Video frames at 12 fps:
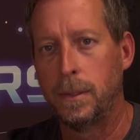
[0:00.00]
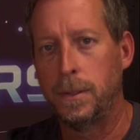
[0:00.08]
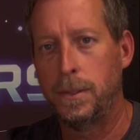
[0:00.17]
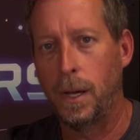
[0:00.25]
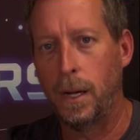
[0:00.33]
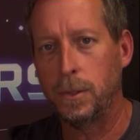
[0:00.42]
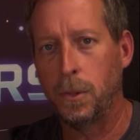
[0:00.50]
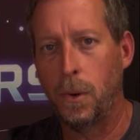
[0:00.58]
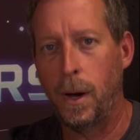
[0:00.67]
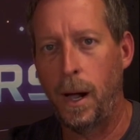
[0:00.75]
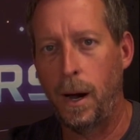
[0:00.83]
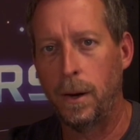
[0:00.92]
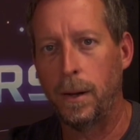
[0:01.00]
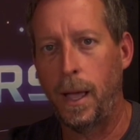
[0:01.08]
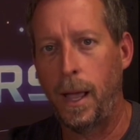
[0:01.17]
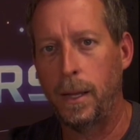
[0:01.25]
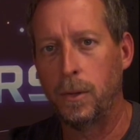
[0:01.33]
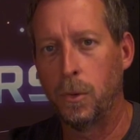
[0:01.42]
Ductile iron
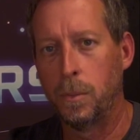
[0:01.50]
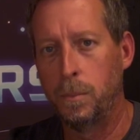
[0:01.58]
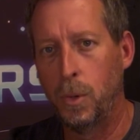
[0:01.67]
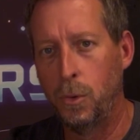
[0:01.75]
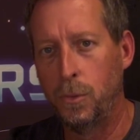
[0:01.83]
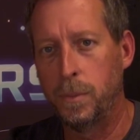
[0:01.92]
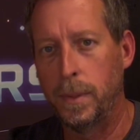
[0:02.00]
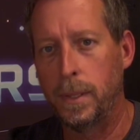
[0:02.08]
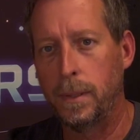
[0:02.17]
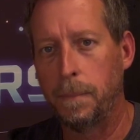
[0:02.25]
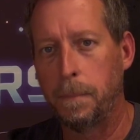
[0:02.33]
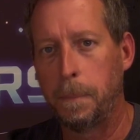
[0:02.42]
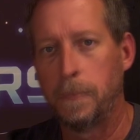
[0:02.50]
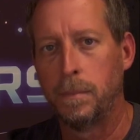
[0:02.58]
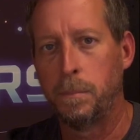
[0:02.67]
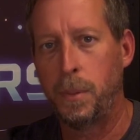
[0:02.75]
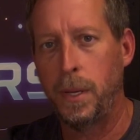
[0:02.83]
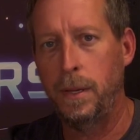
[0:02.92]
handled movement.
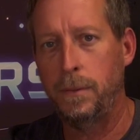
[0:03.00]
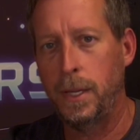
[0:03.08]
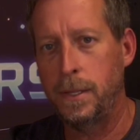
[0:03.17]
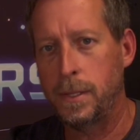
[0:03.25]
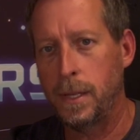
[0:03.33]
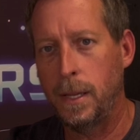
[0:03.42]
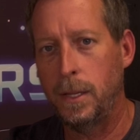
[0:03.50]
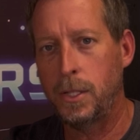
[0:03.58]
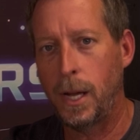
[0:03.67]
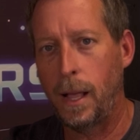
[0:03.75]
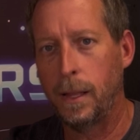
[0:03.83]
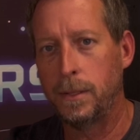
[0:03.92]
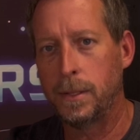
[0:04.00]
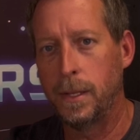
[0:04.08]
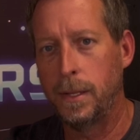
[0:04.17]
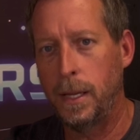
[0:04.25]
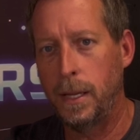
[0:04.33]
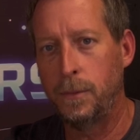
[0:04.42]
PVC challenged the
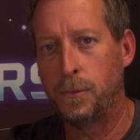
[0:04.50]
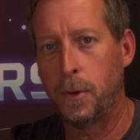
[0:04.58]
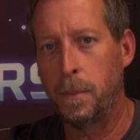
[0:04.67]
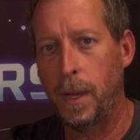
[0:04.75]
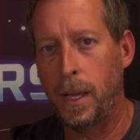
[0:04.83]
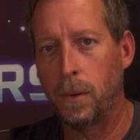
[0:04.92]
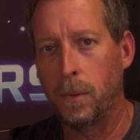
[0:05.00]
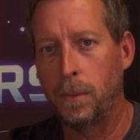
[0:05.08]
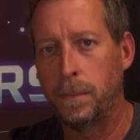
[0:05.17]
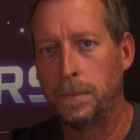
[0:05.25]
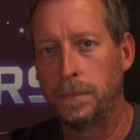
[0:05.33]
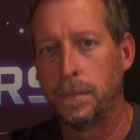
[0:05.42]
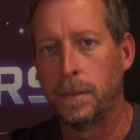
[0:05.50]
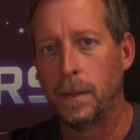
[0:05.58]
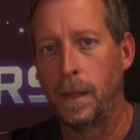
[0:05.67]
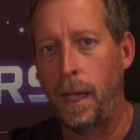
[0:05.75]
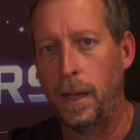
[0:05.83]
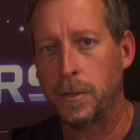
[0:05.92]
need for metal.
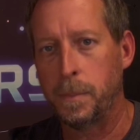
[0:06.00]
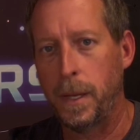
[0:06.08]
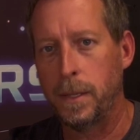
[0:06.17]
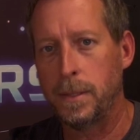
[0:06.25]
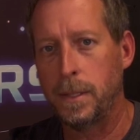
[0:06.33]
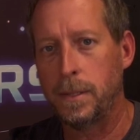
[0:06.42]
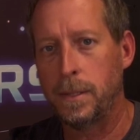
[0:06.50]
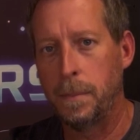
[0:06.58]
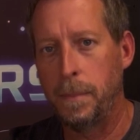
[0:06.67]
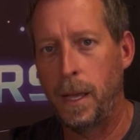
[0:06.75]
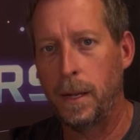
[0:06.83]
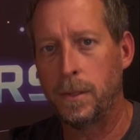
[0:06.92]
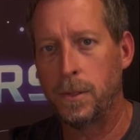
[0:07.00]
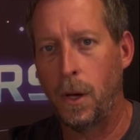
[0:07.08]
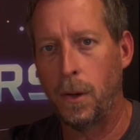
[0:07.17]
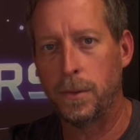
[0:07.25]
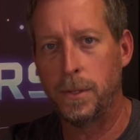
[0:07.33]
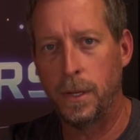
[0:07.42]
Asbestos cement
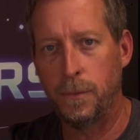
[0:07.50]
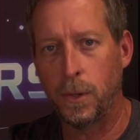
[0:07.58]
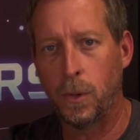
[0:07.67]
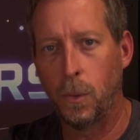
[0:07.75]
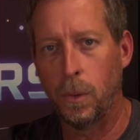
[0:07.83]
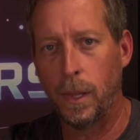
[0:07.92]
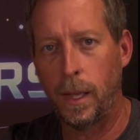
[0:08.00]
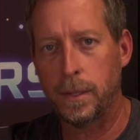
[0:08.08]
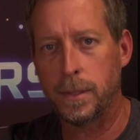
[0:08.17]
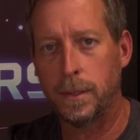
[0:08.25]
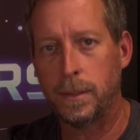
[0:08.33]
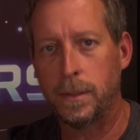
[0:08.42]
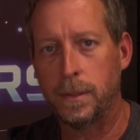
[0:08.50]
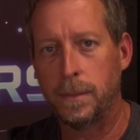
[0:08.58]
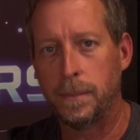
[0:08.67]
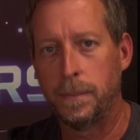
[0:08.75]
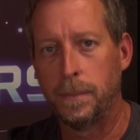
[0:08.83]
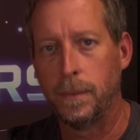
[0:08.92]
taught difficult lessons.
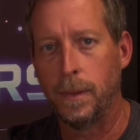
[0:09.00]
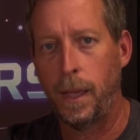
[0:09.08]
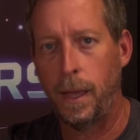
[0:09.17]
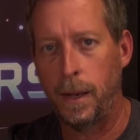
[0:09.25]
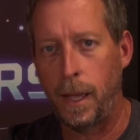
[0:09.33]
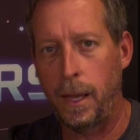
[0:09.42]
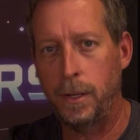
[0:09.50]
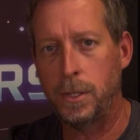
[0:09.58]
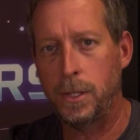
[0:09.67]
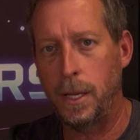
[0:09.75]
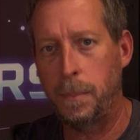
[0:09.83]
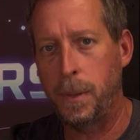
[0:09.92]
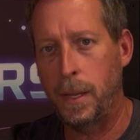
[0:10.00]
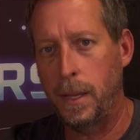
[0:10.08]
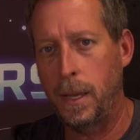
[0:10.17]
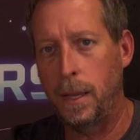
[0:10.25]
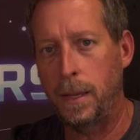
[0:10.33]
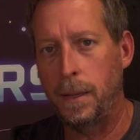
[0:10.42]
And
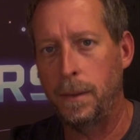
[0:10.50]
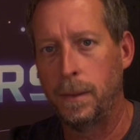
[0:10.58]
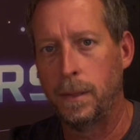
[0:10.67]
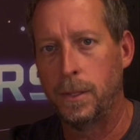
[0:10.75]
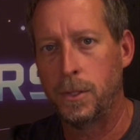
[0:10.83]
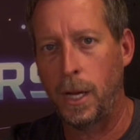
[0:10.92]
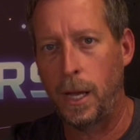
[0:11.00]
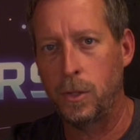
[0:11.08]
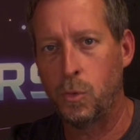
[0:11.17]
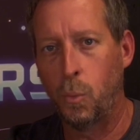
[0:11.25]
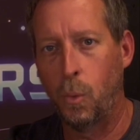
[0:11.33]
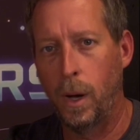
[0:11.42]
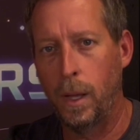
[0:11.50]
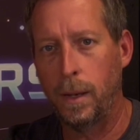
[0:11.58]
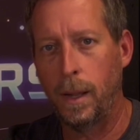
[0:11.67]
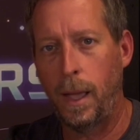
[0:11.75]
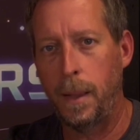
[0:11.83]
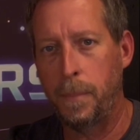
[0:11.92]
HDPE changed what
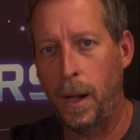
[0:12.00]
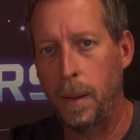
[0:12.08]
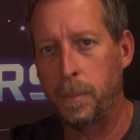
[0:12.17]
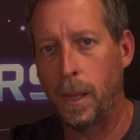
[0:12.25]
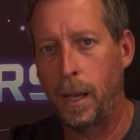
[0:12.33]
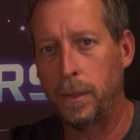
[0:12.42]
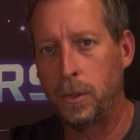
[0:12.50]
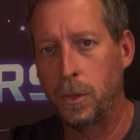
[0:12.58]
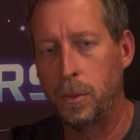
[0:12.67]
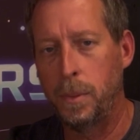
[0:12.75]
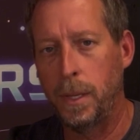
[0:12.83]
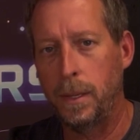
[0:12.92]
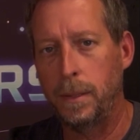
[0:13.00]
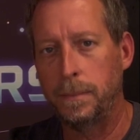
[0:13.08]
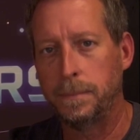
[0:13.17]
a pipeline could be.